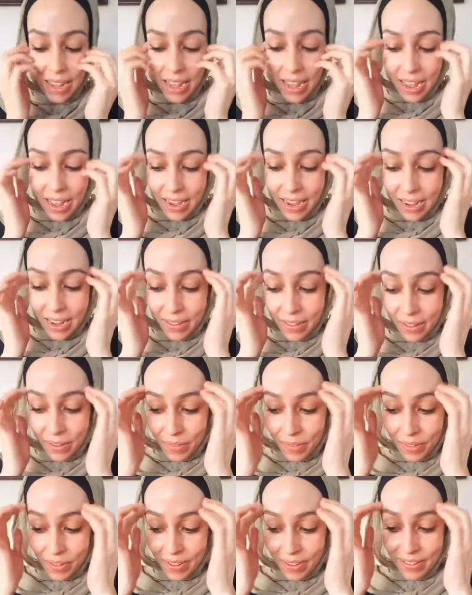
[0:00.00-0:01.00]
And I
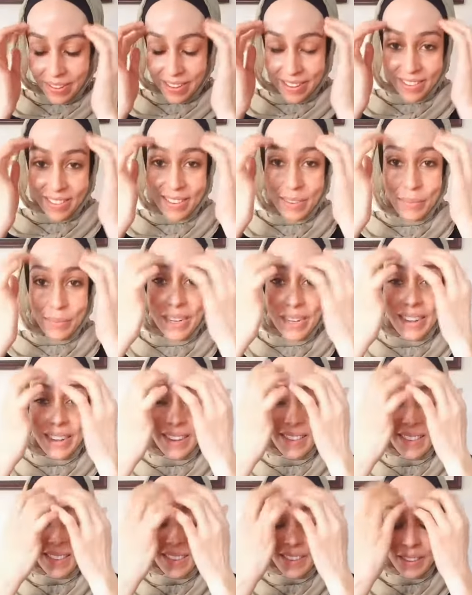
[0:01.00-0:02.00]
love the ELIXIR
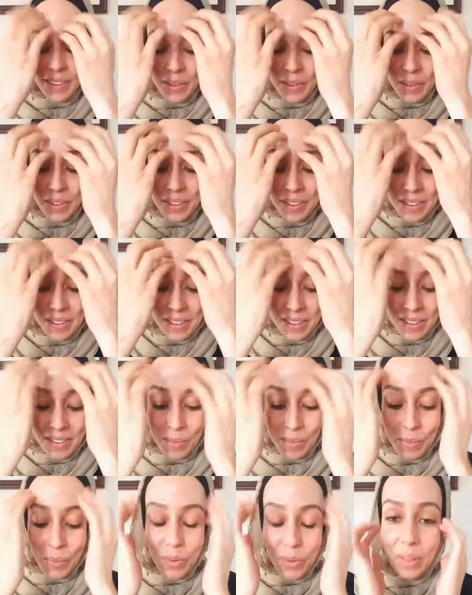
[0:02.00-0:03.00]
because it's so silky
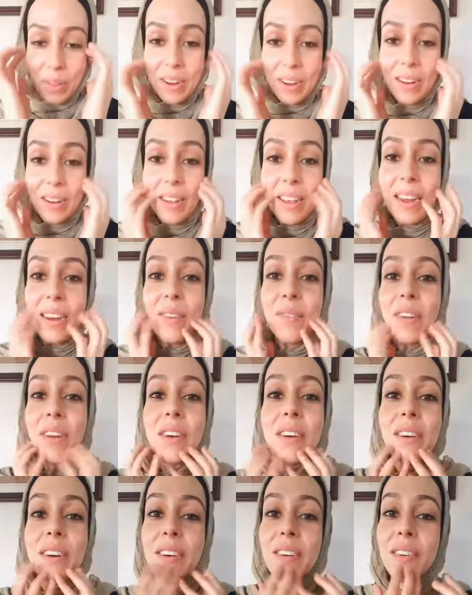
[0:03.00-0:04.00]
smooth, and it kind of
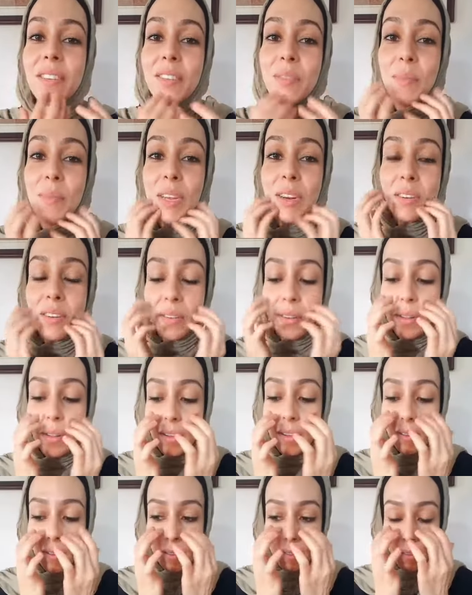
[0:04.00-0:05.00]
encourages me to do
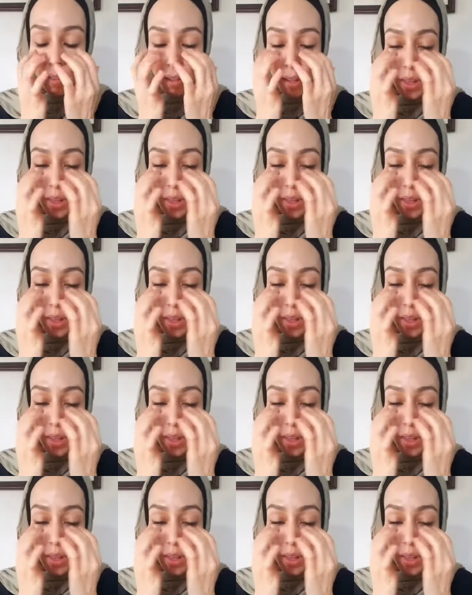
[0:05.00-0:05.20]
this.